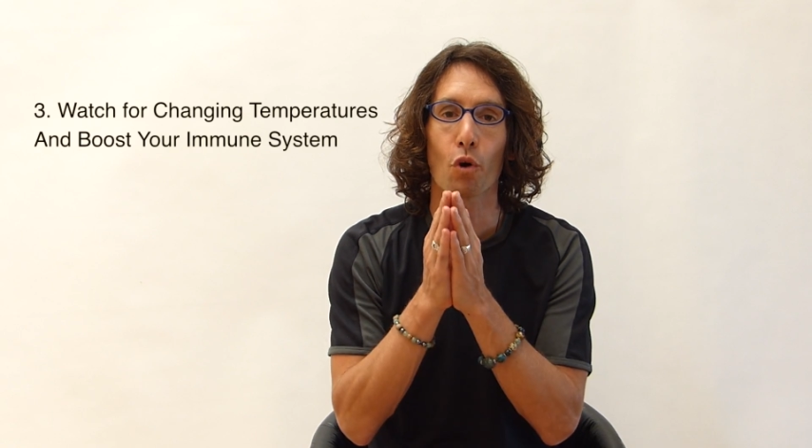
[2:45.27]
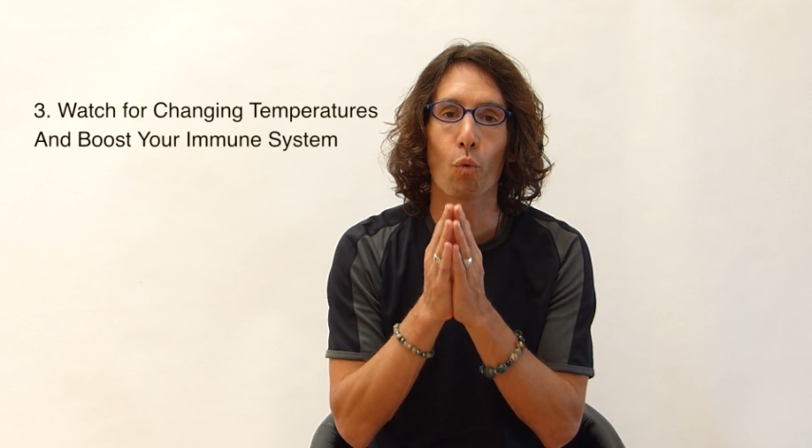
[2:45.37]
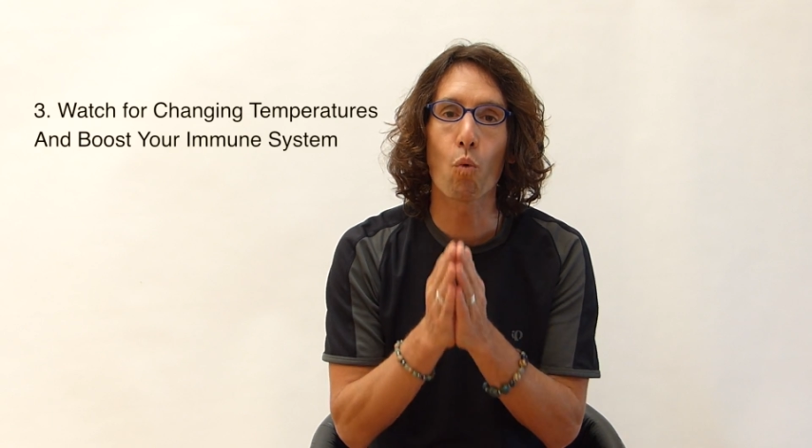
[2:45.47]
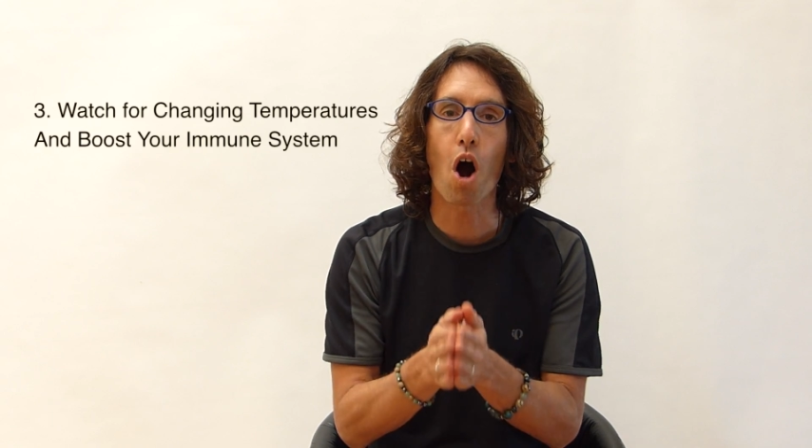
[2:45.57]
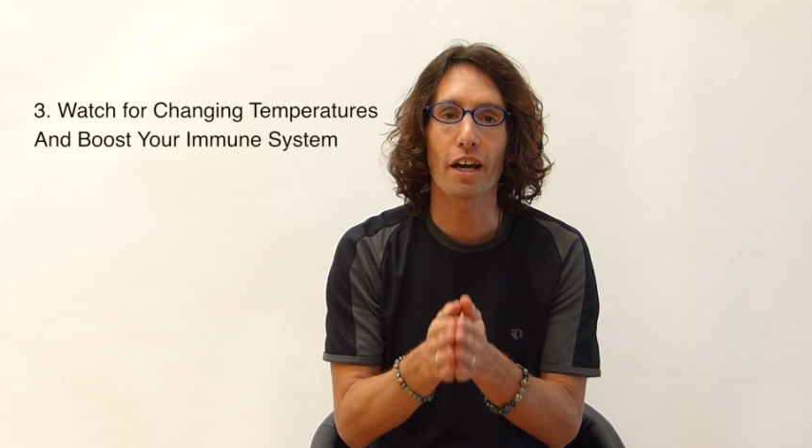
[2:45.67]

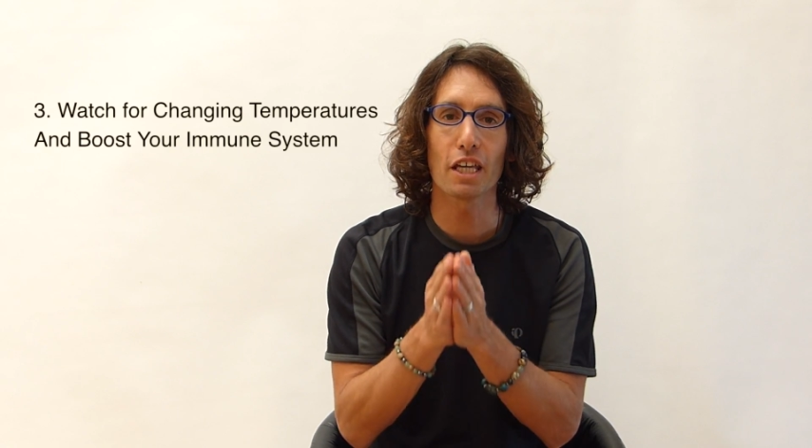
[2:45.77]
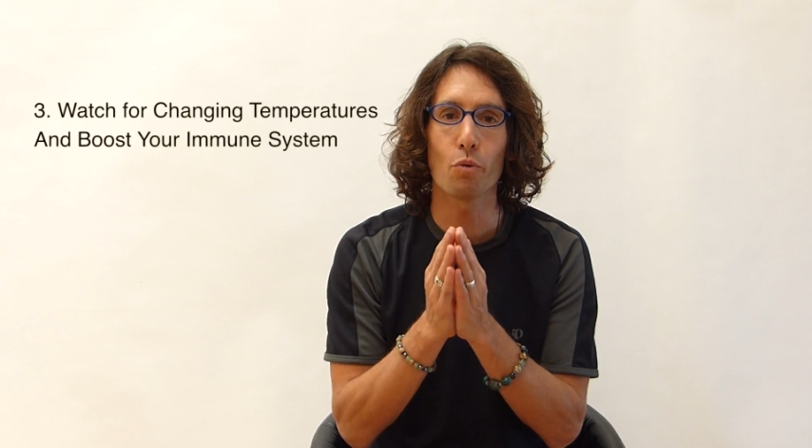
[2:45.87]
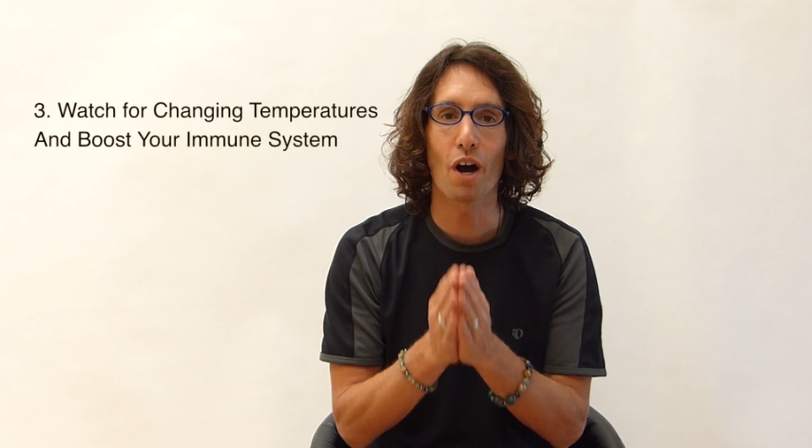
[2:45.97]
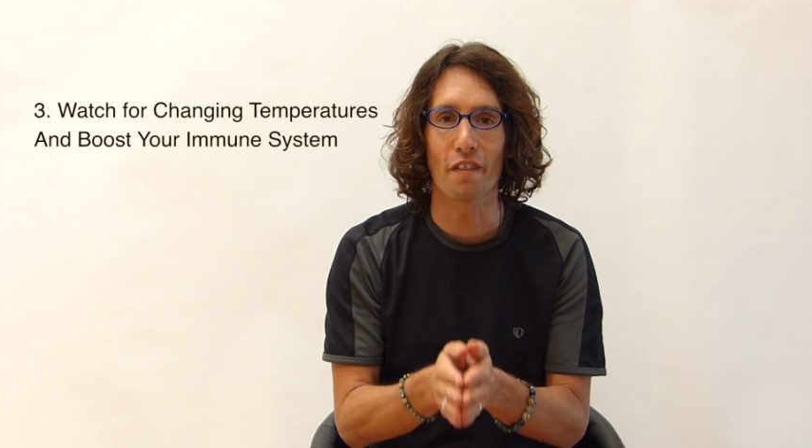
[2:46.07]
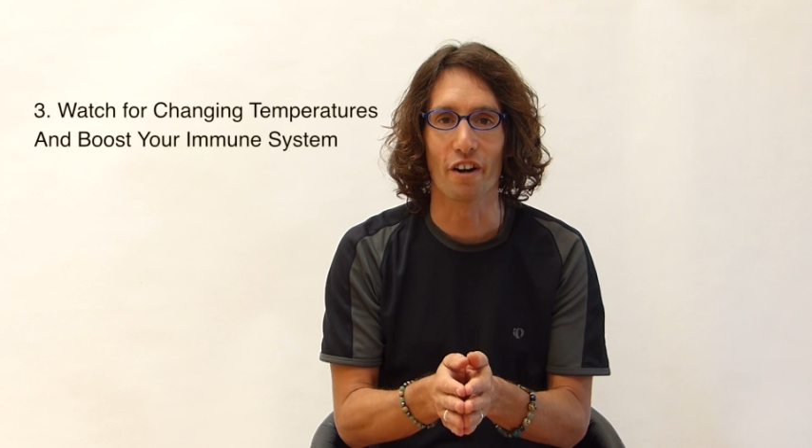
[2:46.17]
wonky
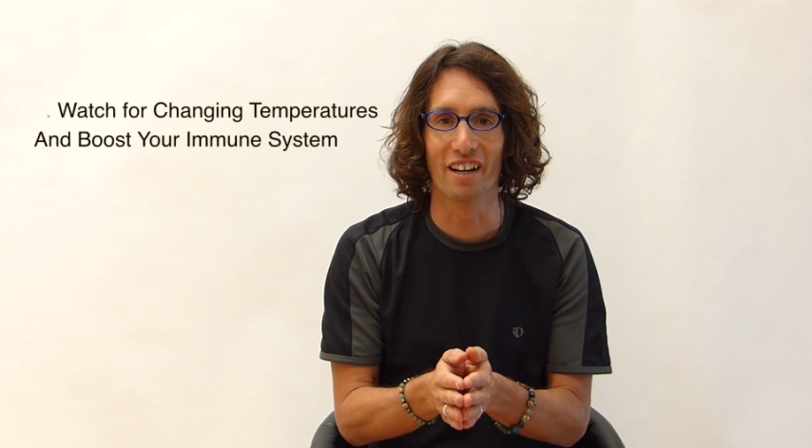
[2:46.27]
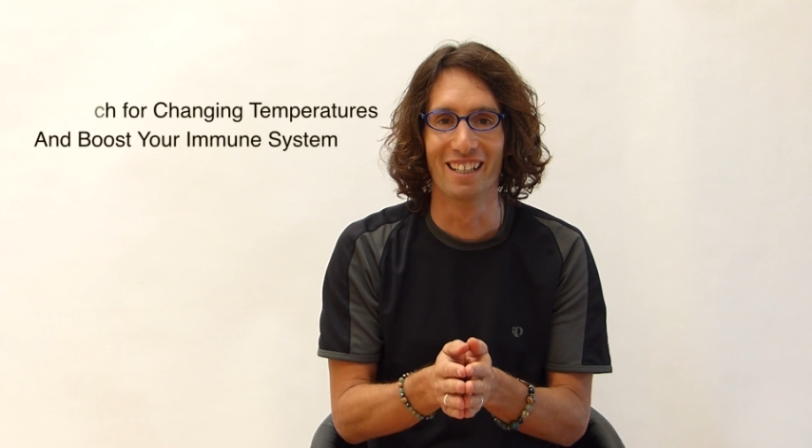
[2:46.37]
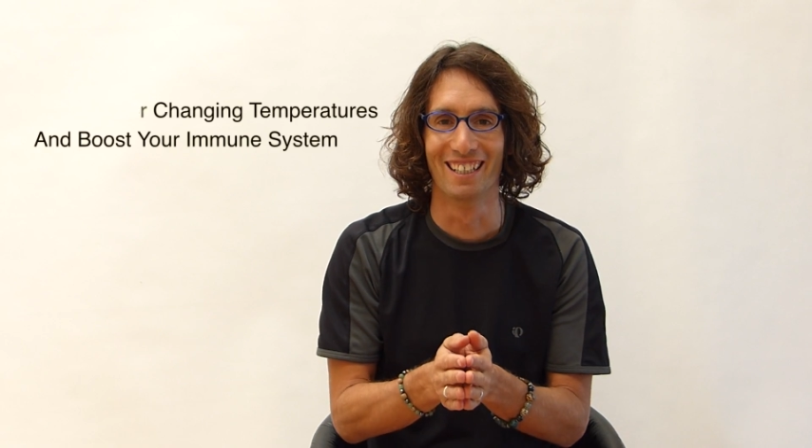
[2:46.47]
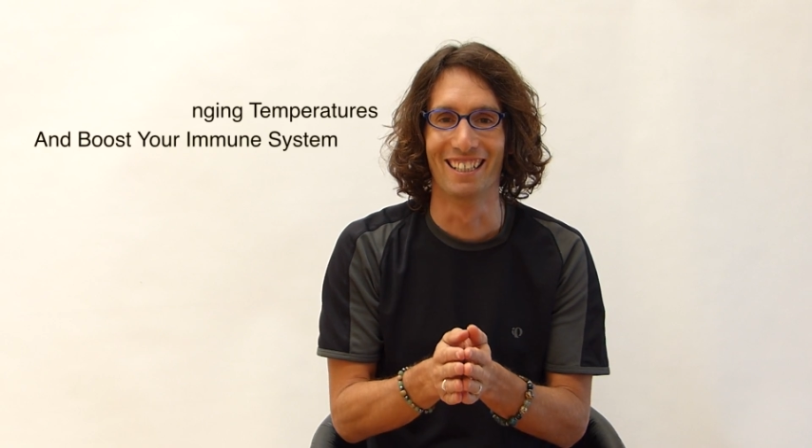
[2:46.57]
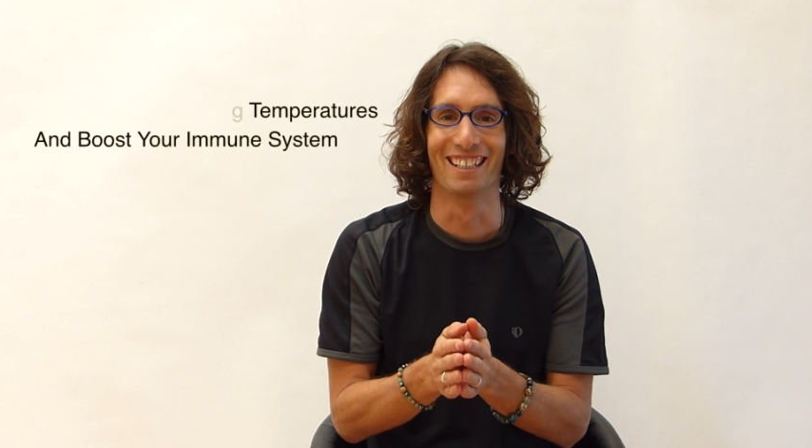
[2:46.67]

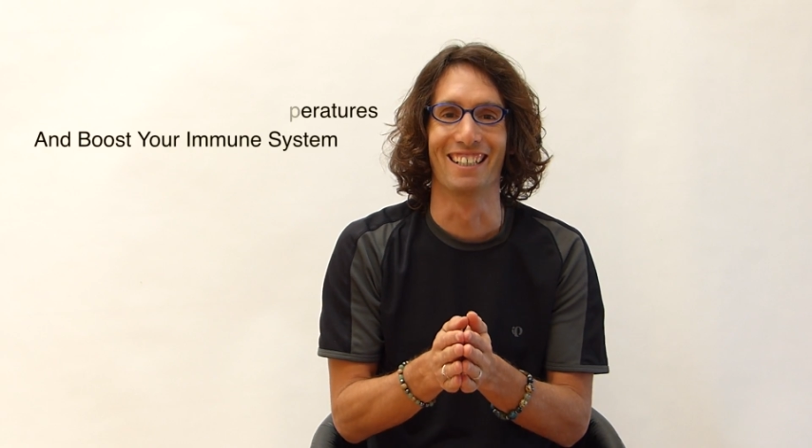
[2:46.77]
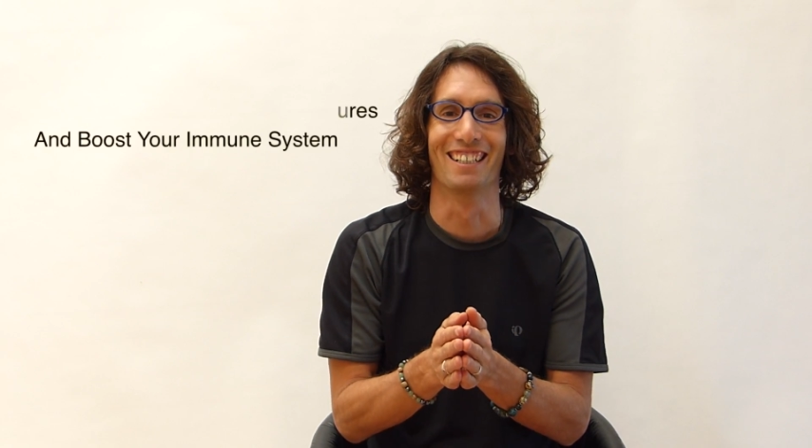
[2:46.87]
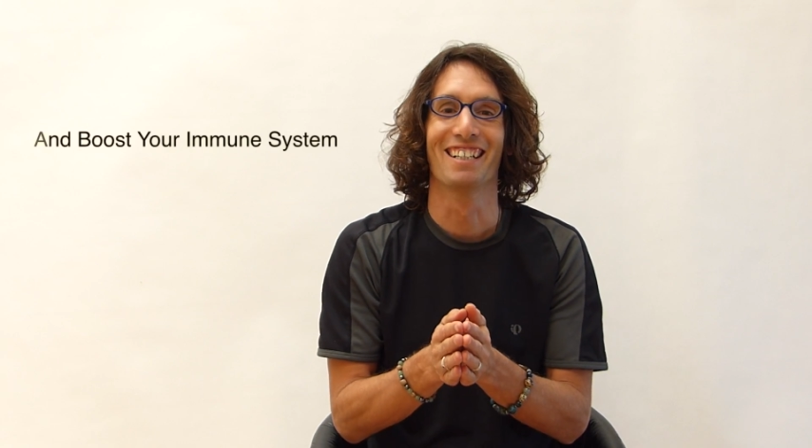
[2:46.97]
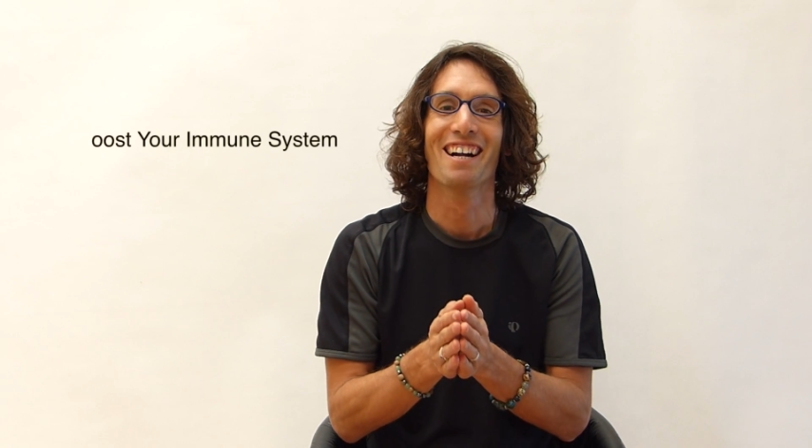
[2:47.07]
weather.